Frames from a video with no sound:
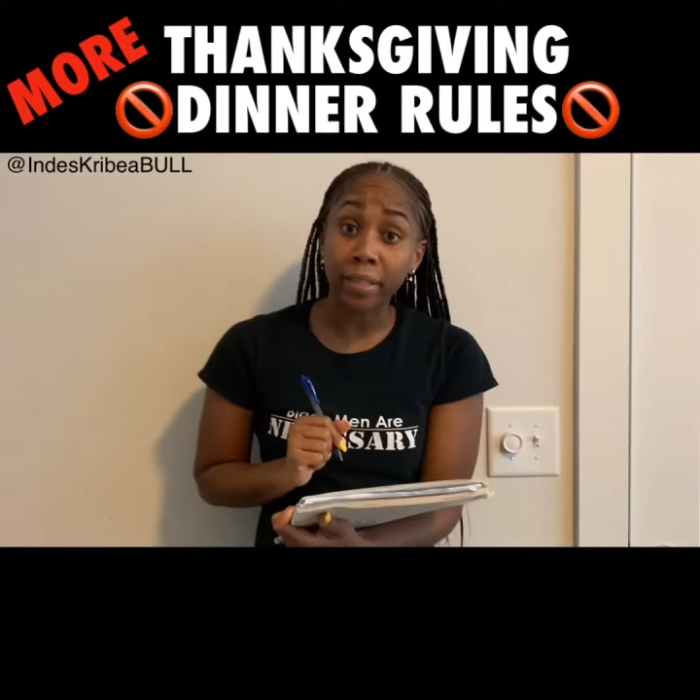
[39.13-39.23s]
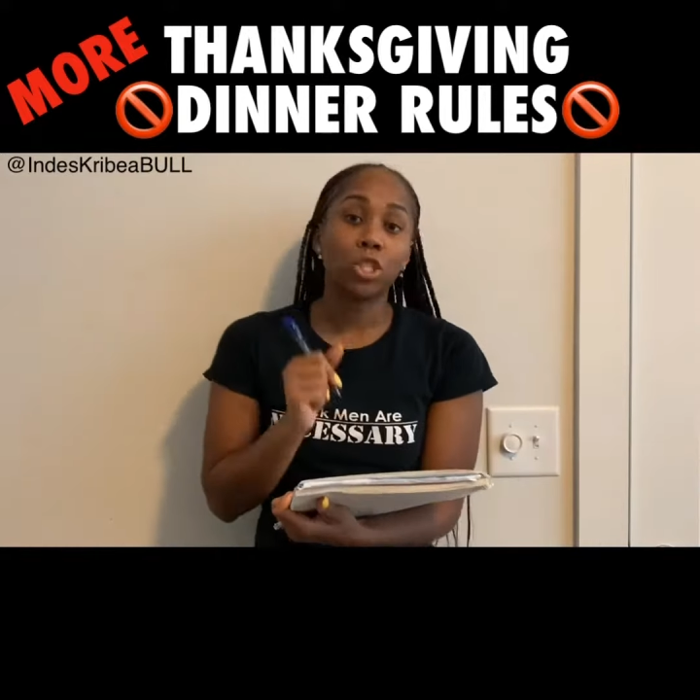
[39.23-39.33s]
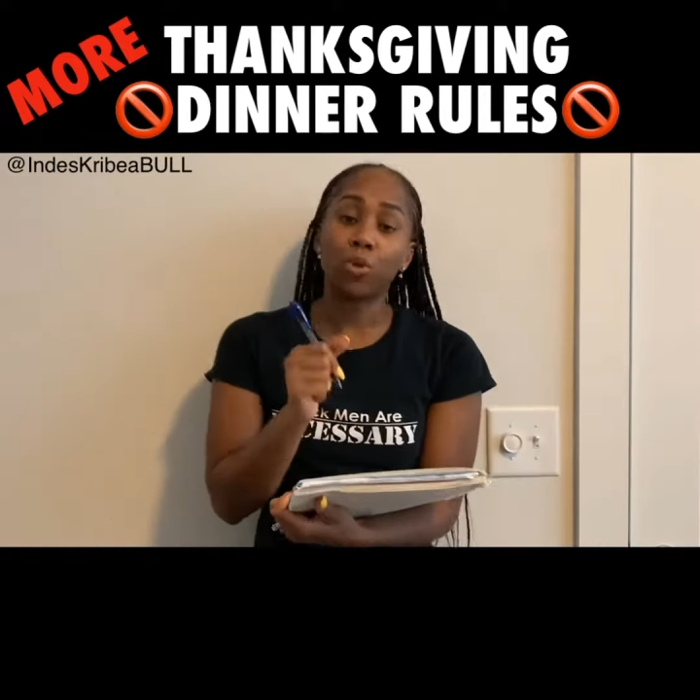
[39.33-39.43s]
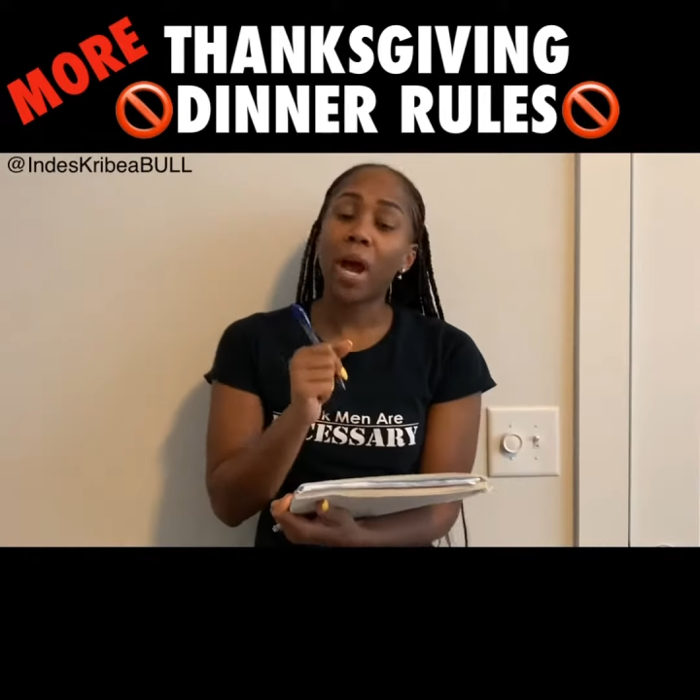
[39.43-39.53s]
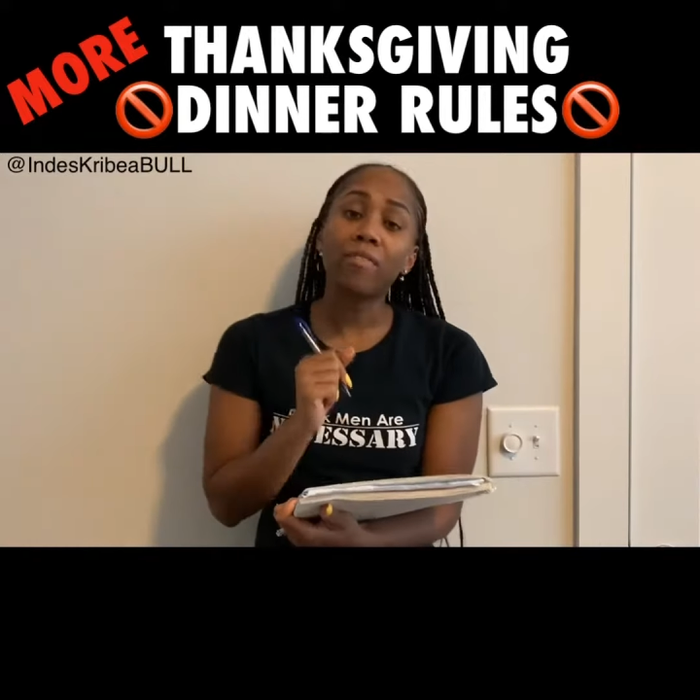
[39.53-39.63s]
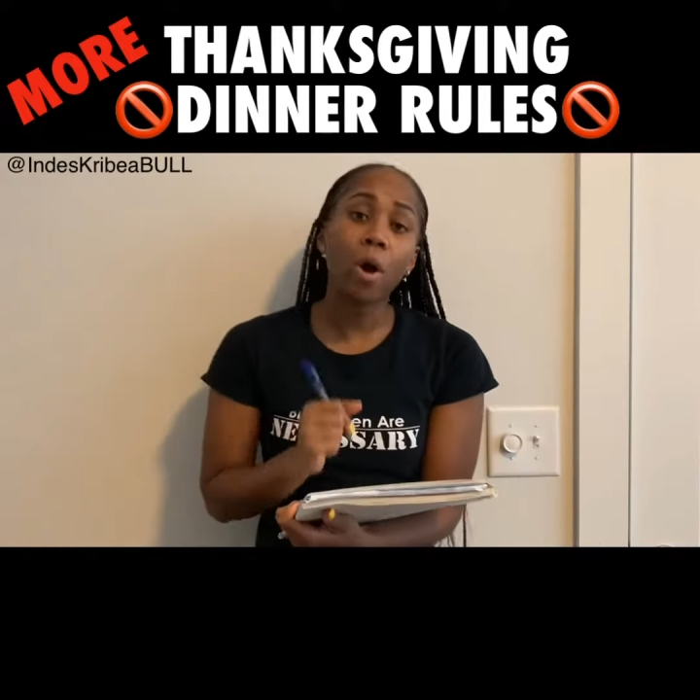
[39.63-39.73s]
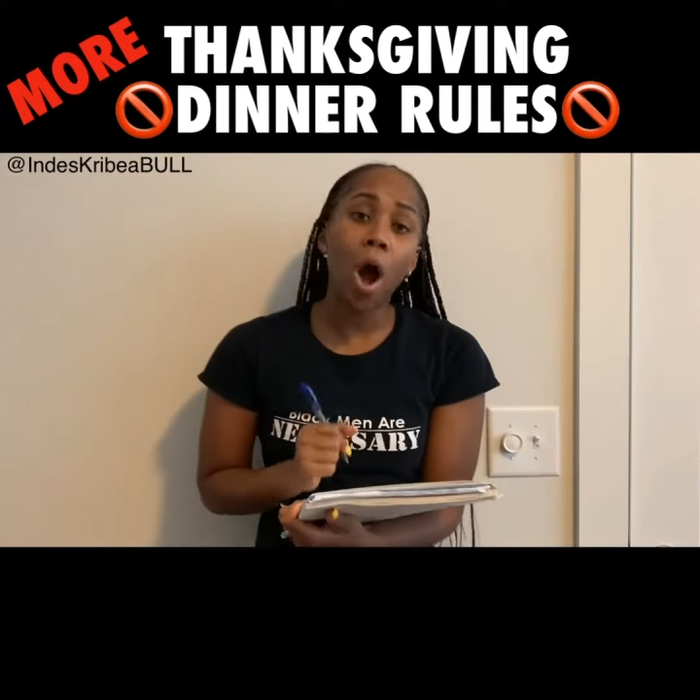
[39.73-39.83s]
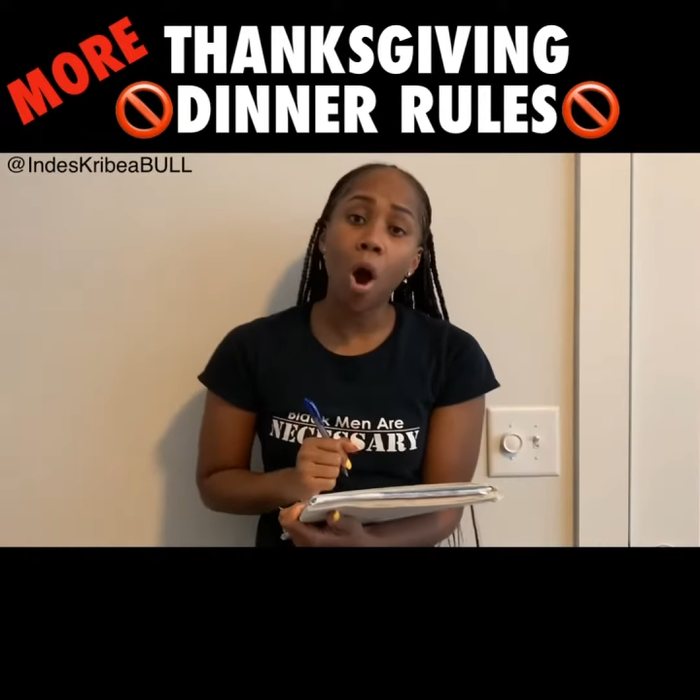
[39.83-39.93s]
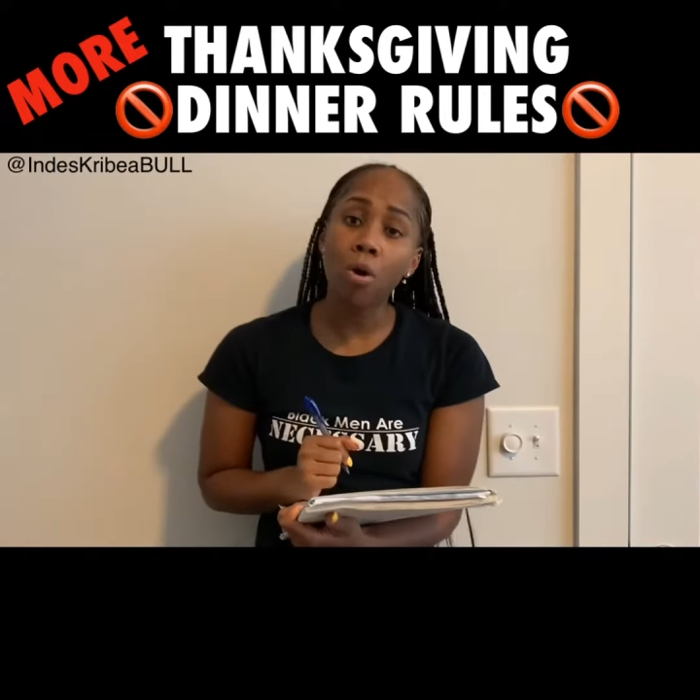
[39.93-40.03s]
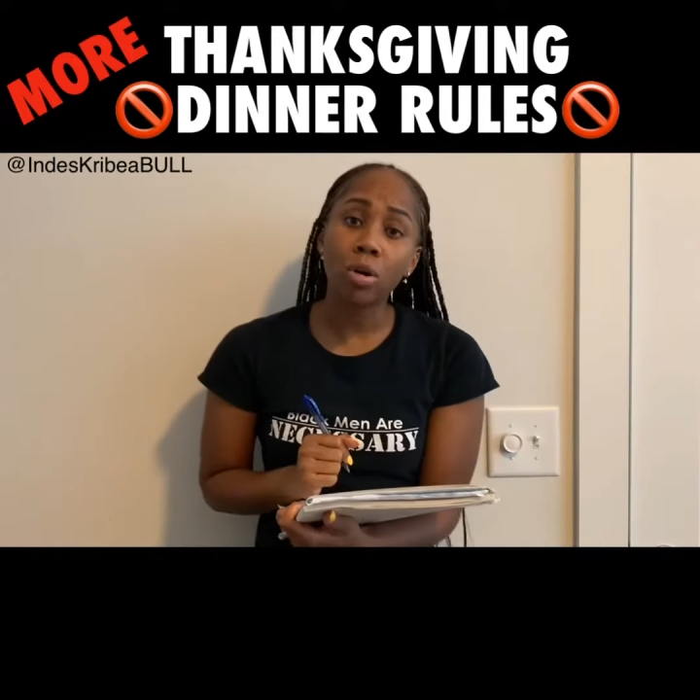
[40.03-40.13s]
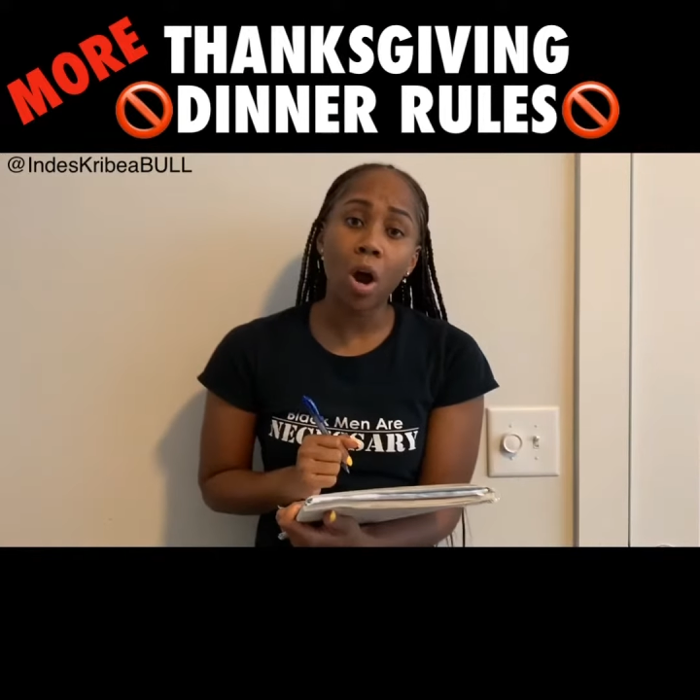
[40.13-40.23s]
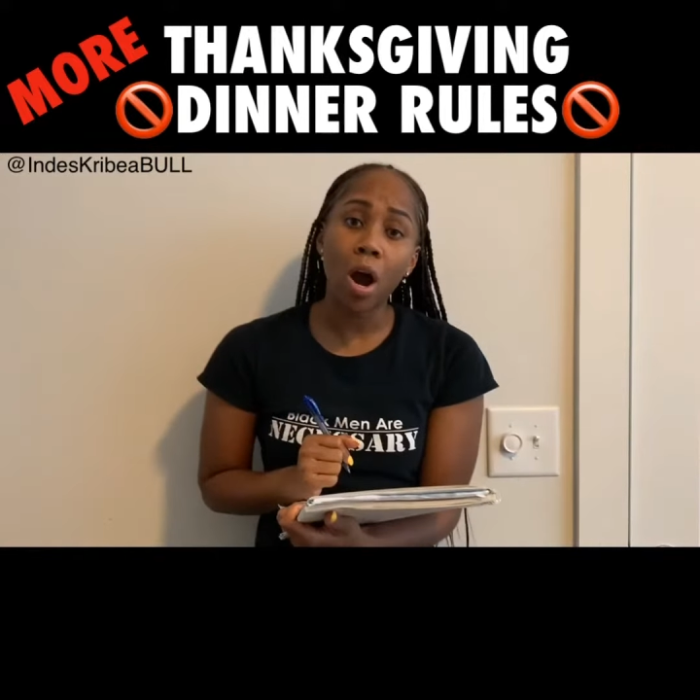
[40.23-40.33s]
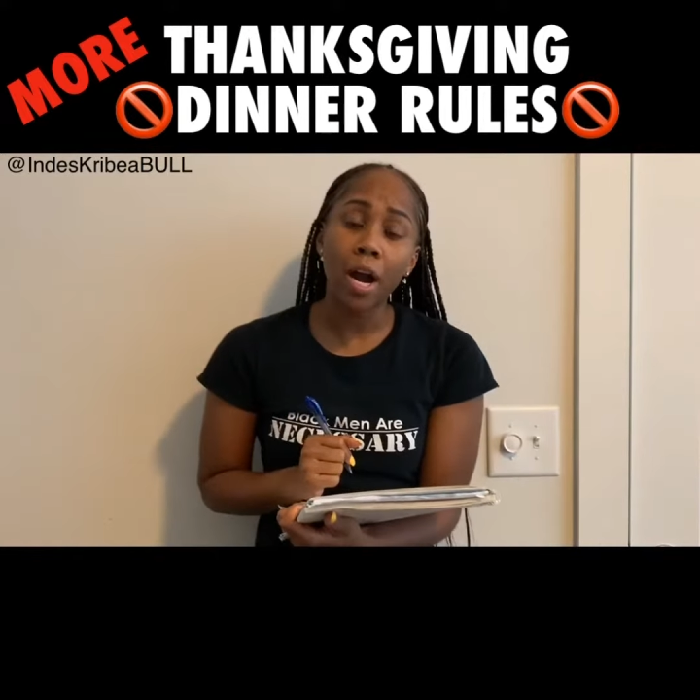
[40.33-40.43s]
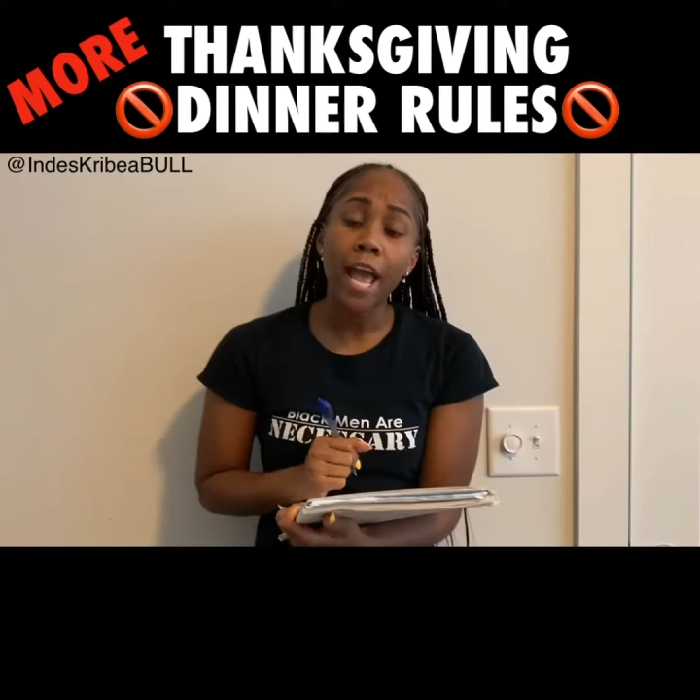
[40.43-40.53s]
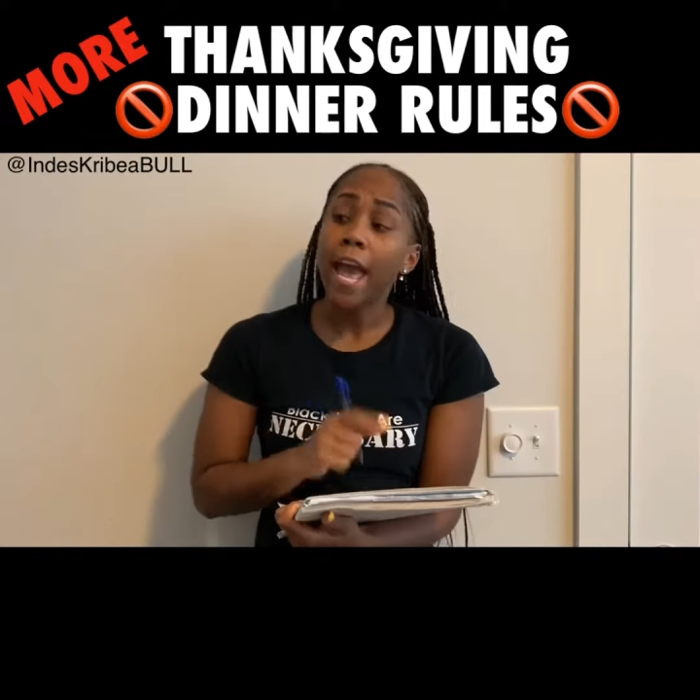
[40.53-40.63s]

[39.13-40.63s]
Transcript: drive your own car